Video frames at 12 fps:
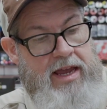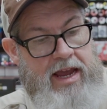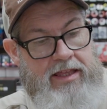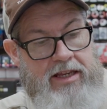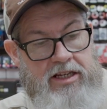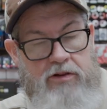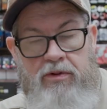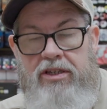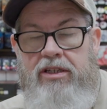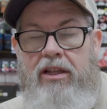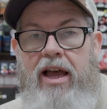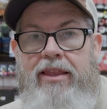And then you would
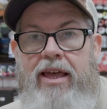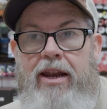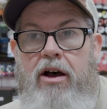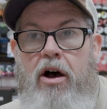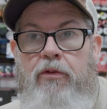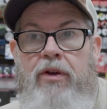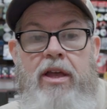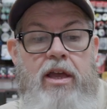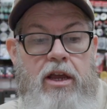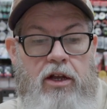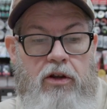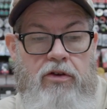slide that off,
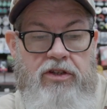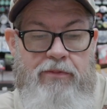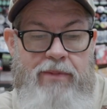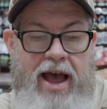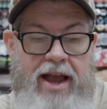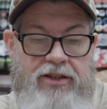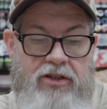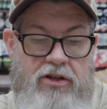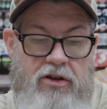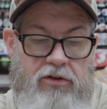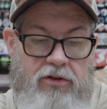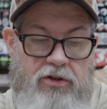close it back so you
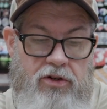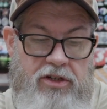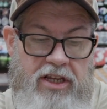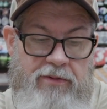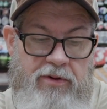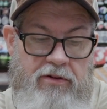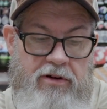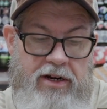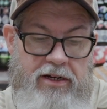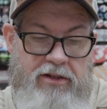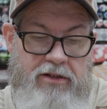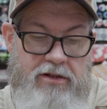don't lose your tippet
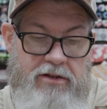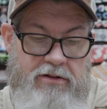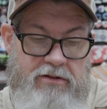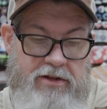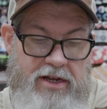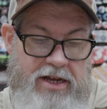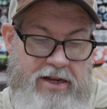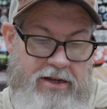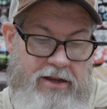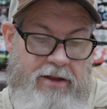rings, okay?